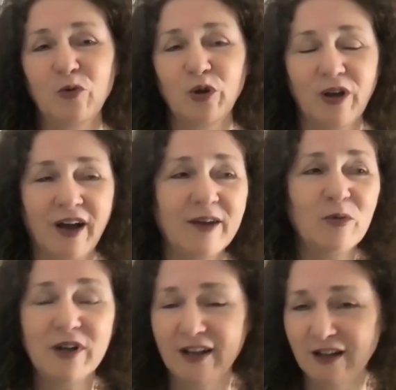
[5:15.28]
I
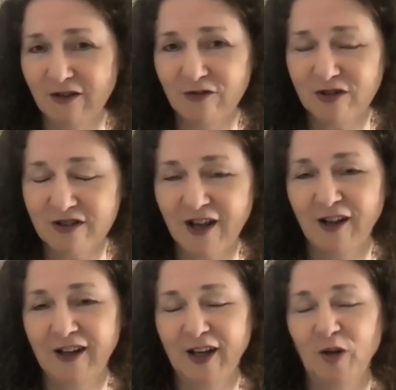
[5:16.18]
would like you to
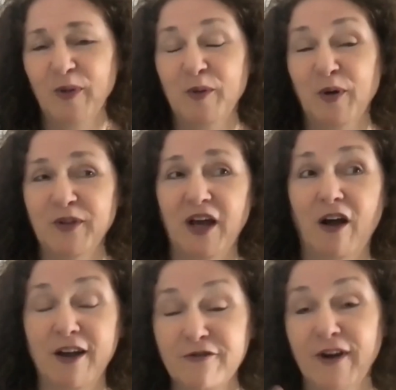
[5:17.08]
tell a little bit about that.
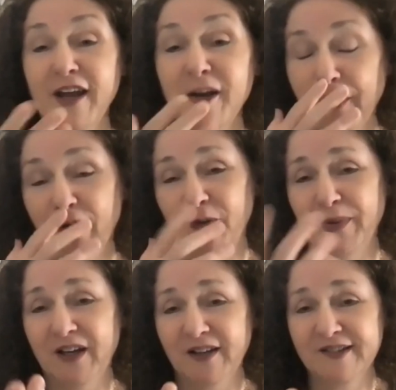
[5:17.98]
I've read about it
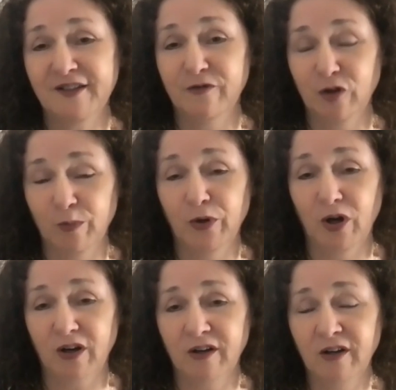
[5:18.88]
because of your
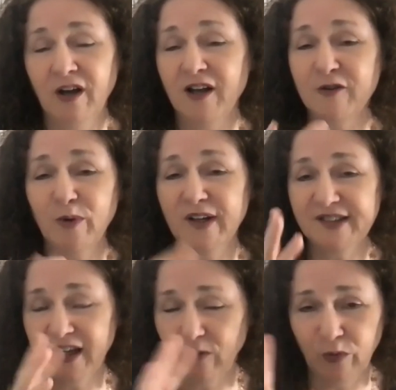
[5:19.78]
book. Otherwise,
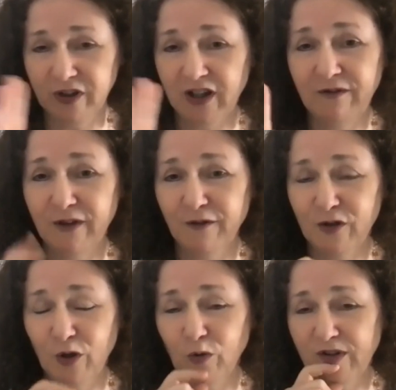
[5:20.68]
I wouldn't even have
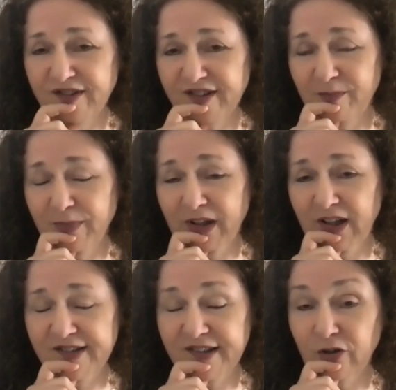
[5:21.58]
noticed it. But
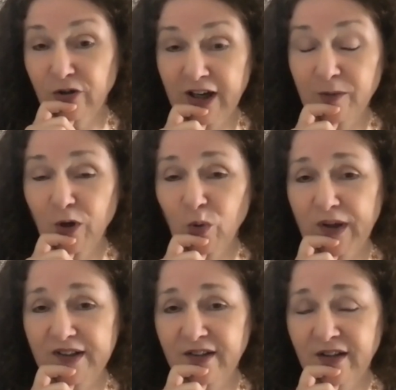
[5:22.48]
it's incredible
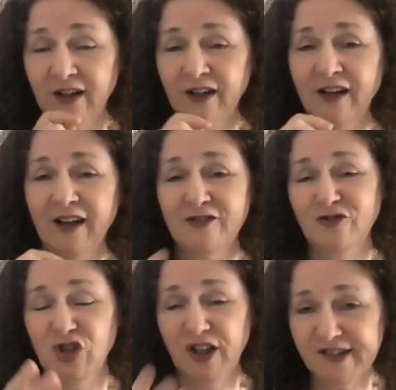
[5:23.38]
what has
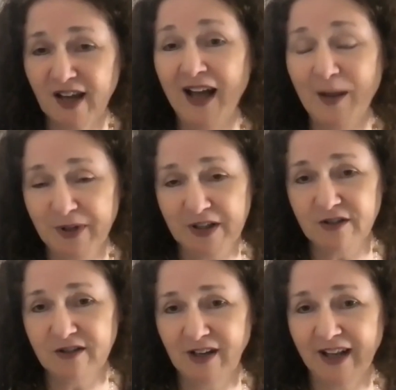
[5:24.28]
just
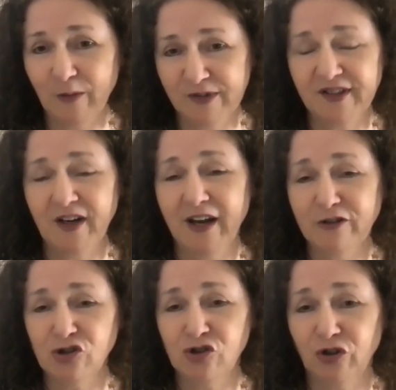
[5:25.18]
happened. Like it was an
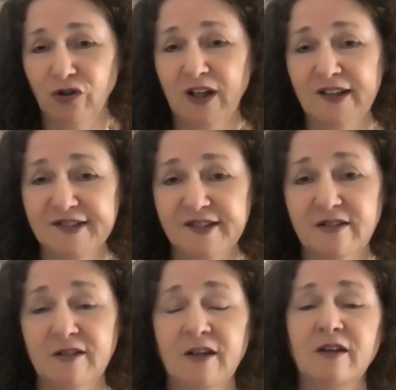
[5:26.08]
Irish
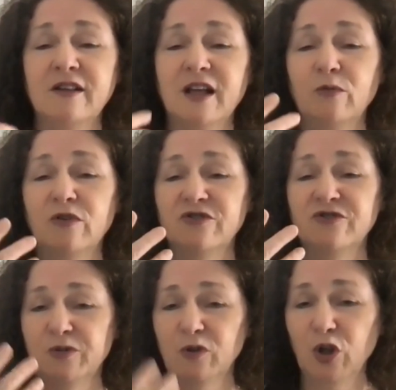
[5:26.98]
journalist that
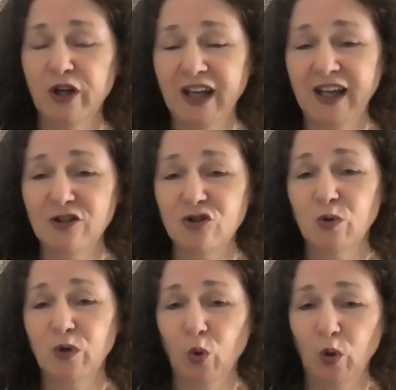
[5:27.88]
was looking
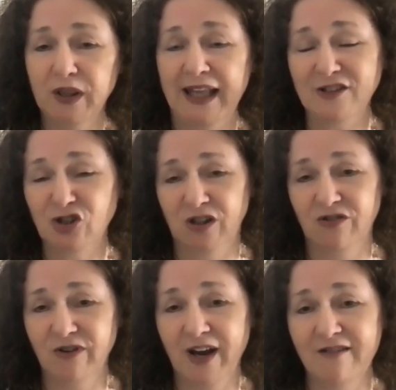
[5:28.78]
into an old
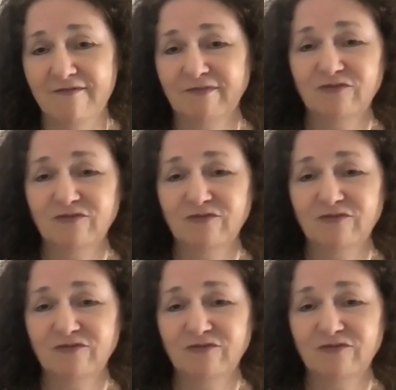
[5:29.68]
legend, right?